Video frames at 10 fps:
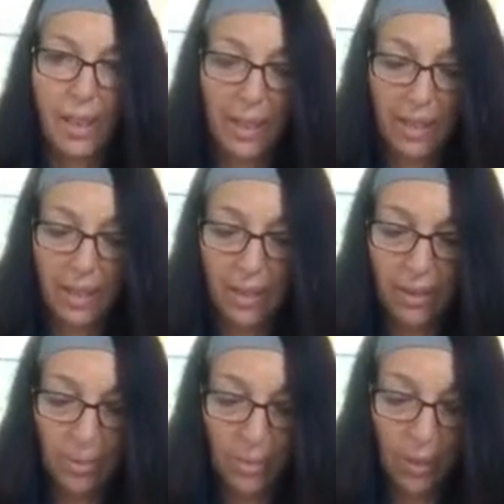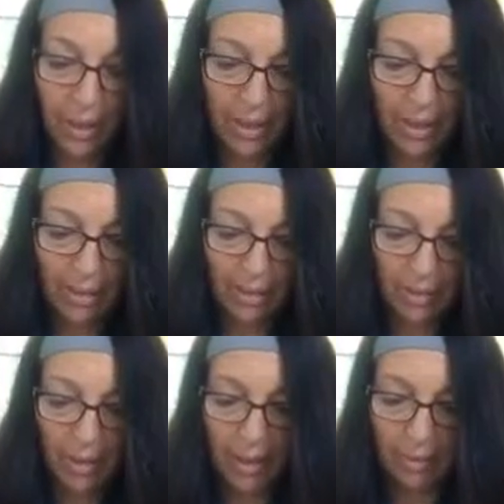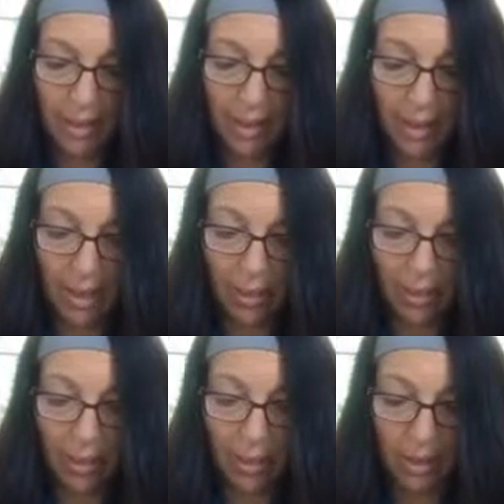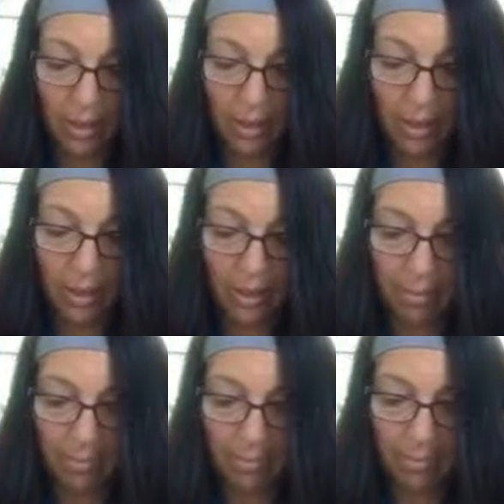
And then this morning I was out on